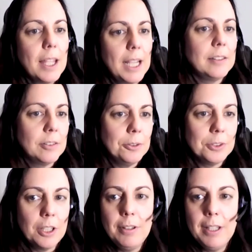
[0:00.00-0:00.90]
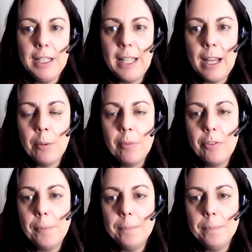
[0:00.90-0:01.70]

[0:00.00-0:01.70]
is also really helpful.